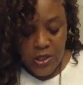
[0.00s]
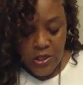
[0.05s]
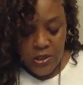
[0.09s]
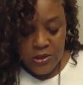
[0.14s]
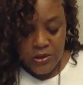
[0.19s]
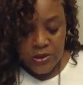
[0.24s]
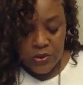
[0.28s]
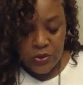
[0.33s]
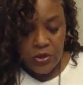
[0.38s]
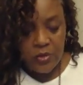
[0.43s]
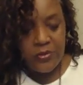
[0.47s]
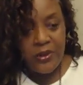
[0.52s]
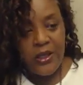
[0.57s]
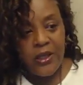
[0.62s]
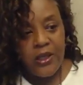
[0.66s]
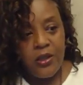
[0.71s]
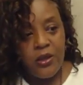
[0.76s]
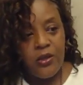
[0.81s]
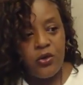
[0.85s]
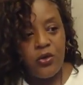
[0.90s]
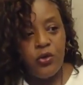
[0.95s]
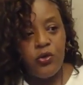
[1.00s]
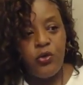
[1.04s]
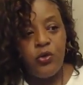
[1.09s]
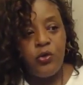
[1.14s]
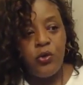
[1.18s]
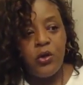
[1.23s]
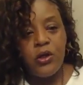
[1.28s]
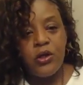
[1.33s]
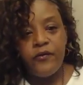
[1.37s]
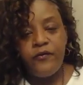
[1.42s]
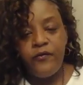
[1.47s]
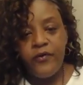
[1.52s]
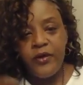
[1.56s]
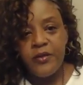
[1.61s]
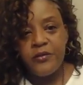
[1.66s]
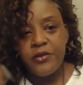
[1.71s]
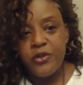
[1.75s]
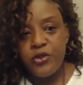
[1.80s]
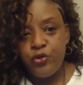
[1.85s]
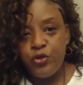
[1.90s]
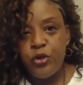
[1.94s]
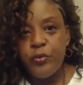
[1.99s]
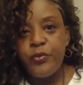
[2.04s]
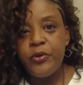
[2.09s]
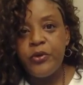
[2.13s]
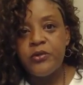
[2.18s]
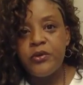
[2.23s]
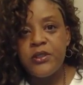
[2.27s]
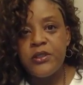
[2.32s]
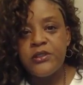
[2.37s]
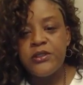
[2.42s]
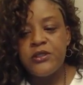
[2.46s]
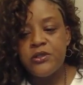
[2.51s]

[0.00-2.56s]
So I'm like, you're going to flip the script on this.